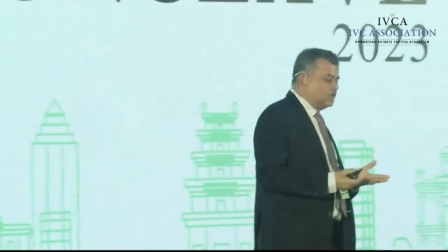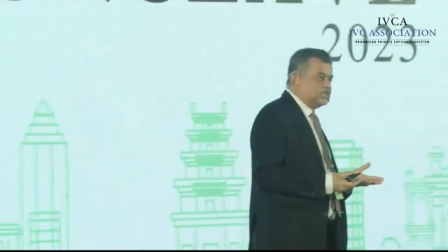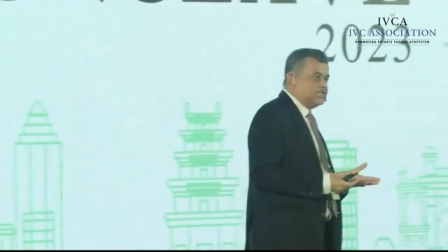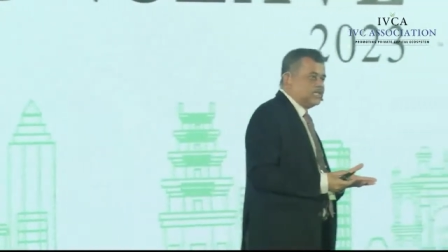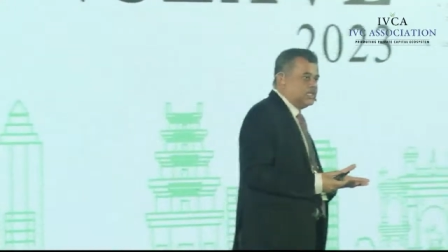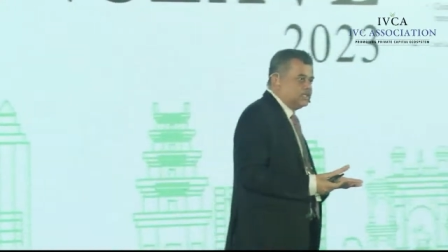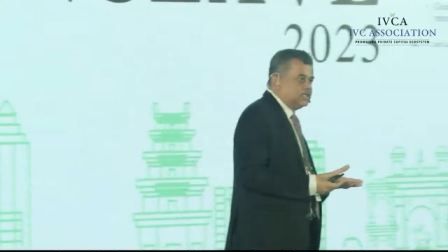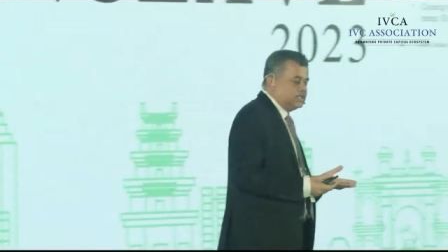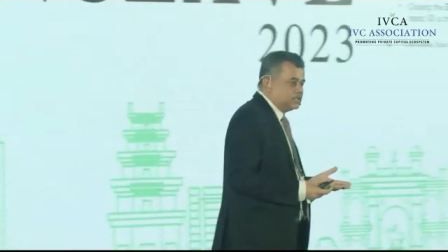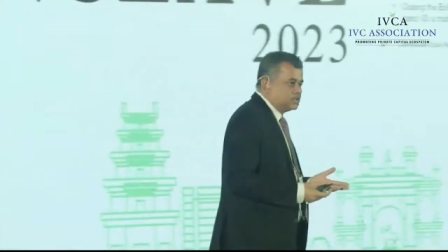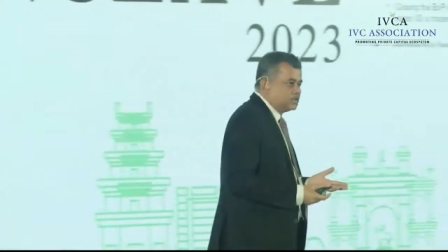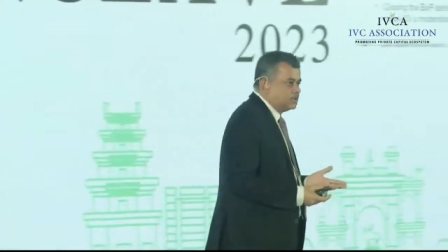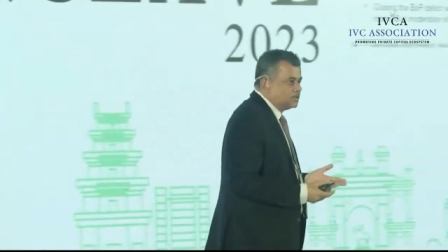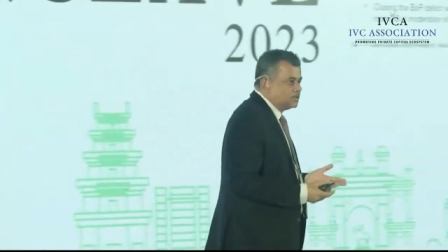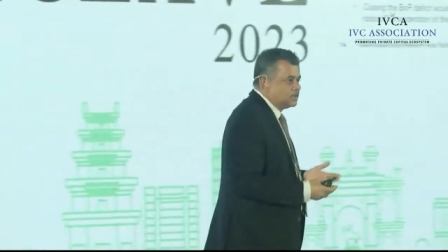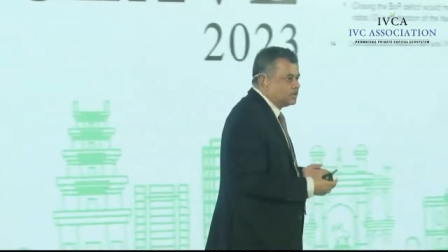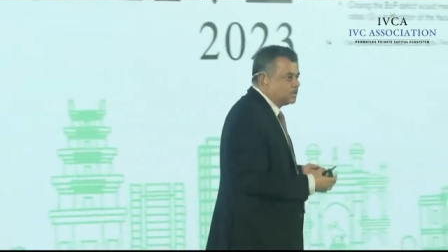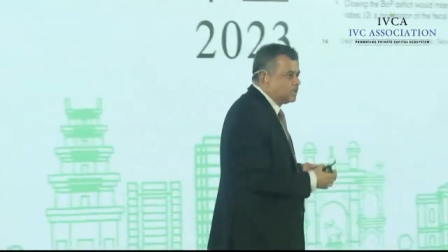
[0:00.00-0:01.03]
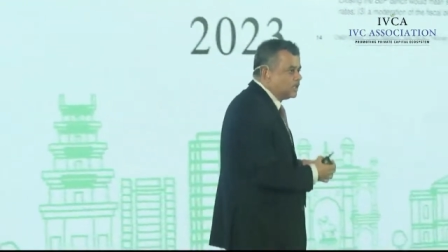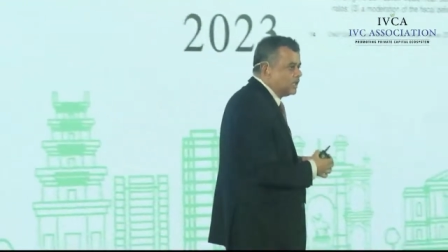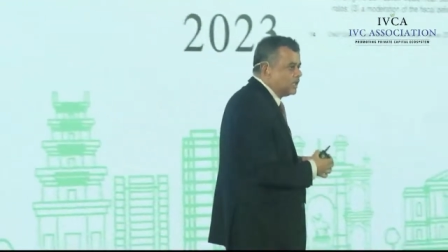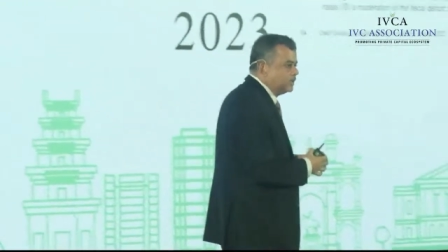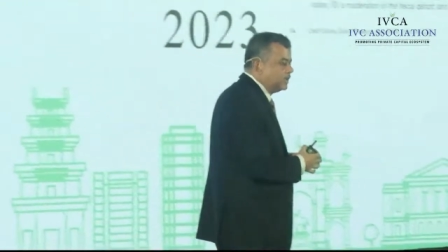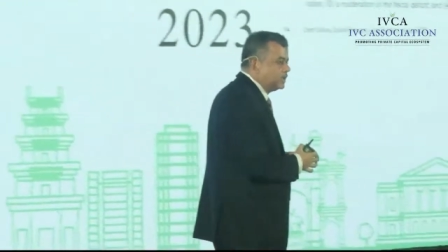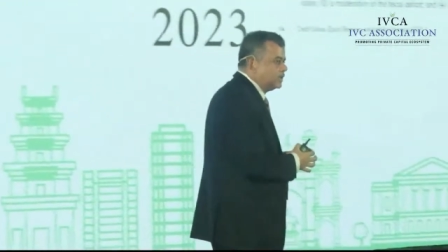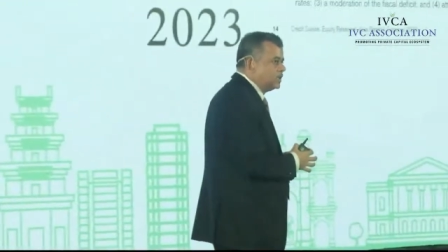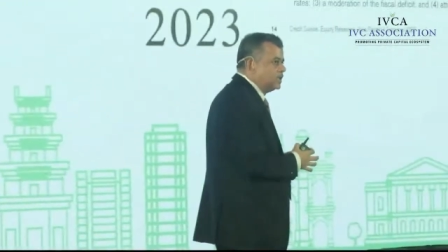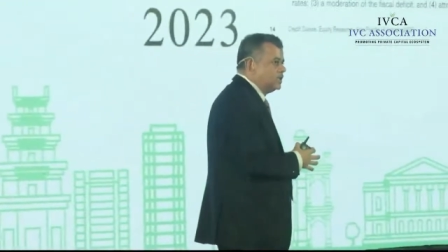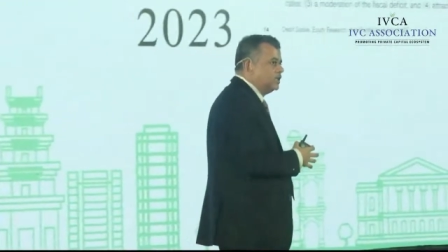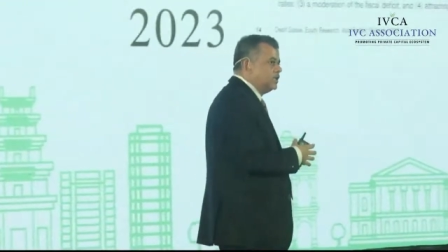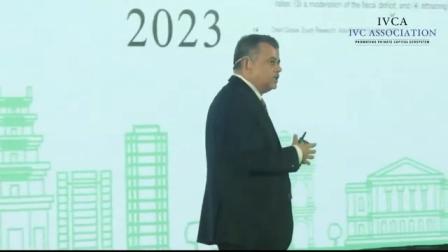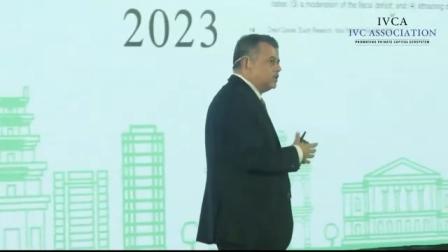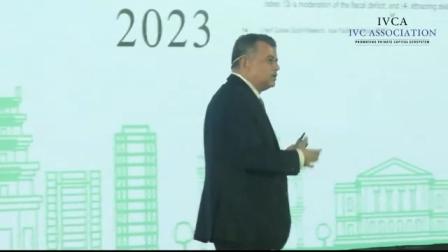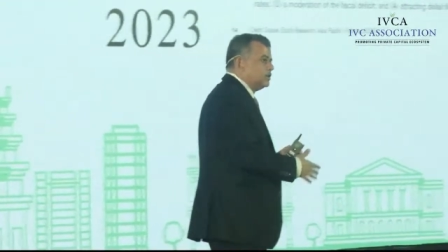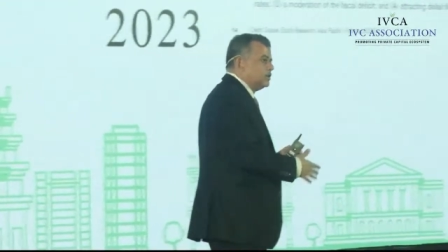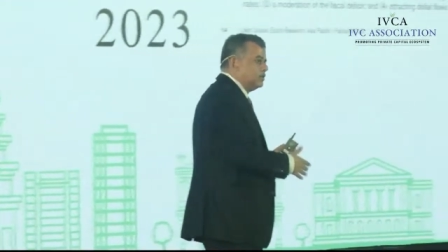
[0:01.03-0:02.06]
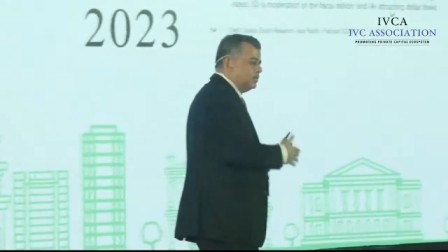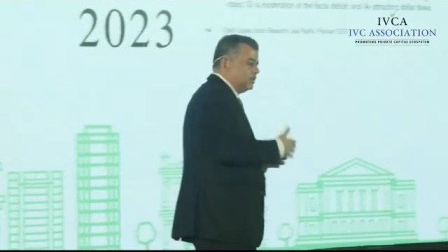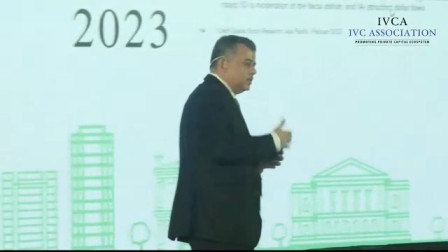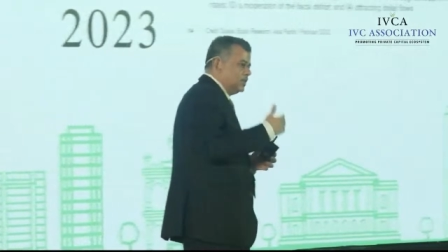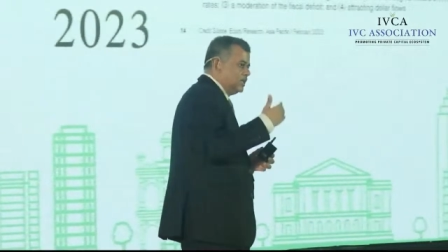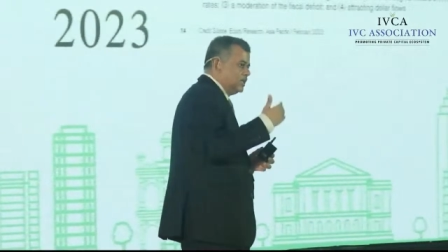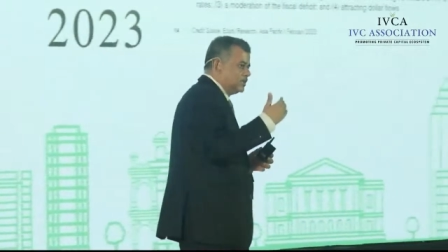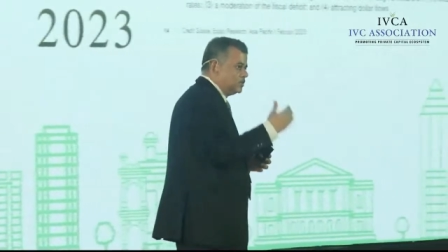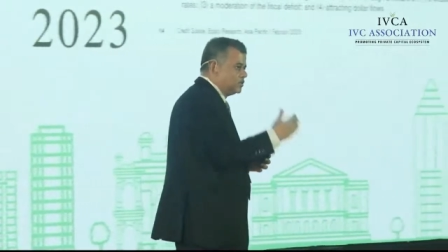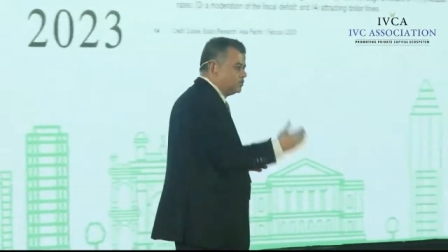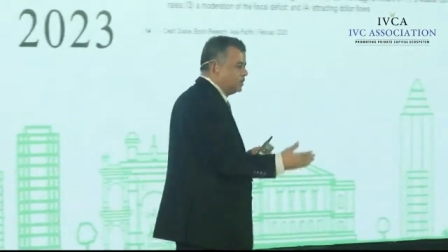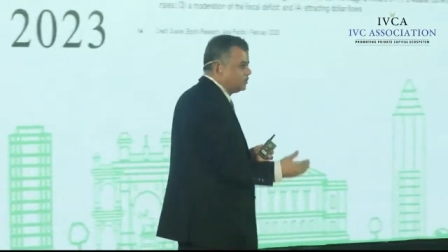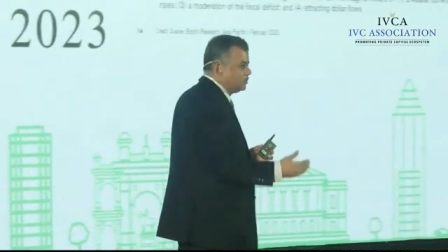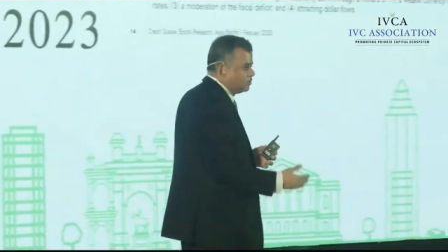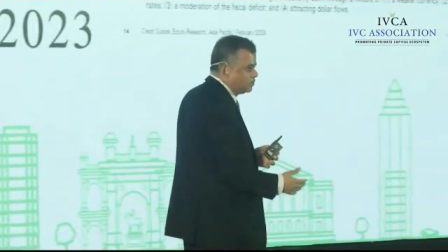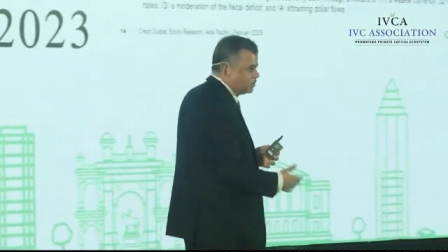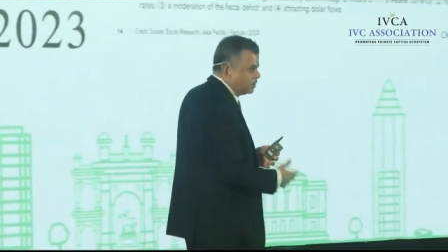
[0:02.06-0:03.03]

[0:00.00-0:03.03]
It's happening for state governments as well, right? So,